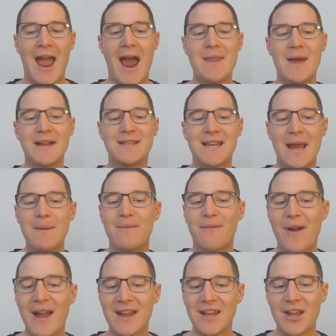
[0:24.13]
and they deep
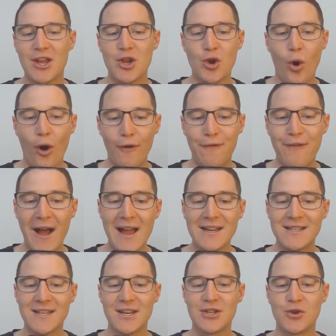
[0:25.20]
fake your
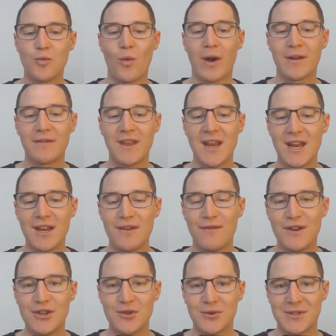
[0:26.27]
face into one of the
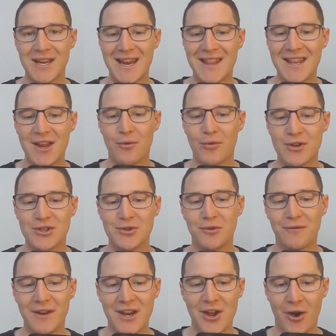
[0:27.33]
individuals in the original
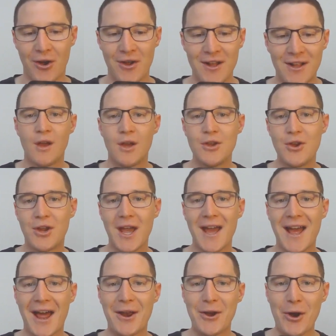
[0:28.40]
video. You
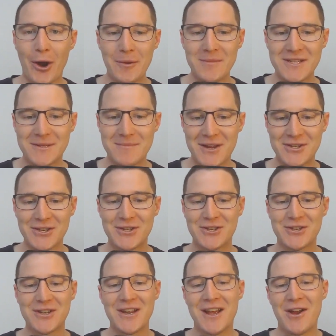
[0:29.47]
get an anonymous
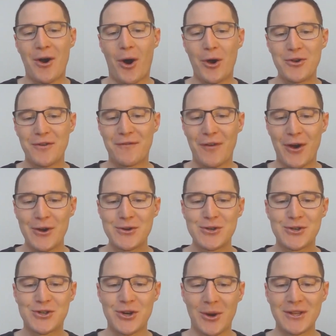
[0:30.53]
message on your phone
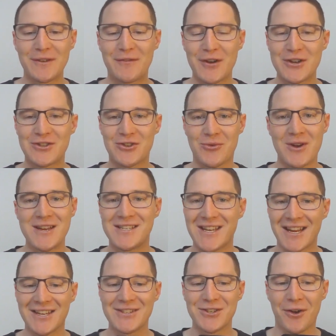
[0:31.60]
showing the first 3
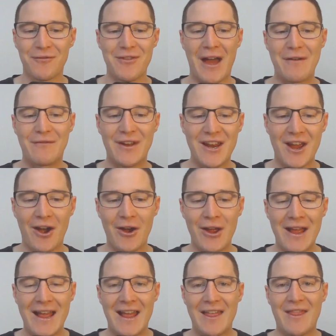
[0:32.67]
seconds of that video.
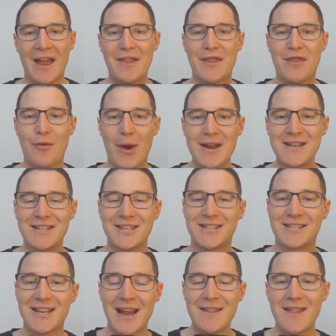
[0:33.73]
They threaten to
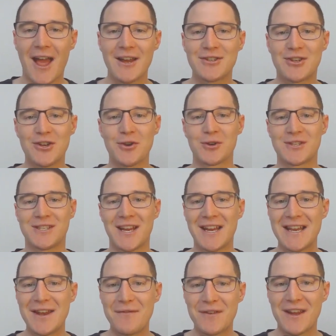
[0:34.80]
send that to your
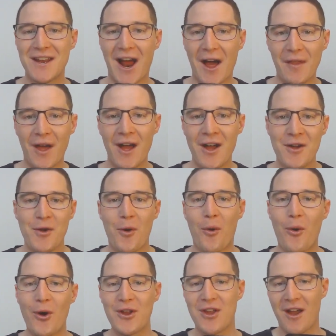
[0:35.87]
significant other,
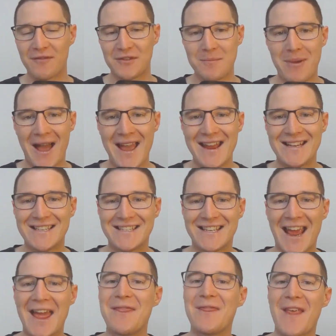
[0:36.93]
or you have to pay
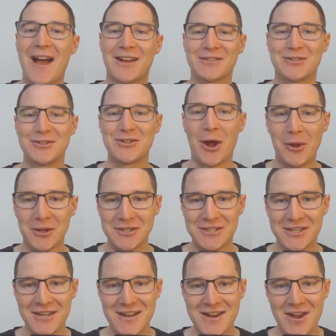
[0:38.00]
$10,000.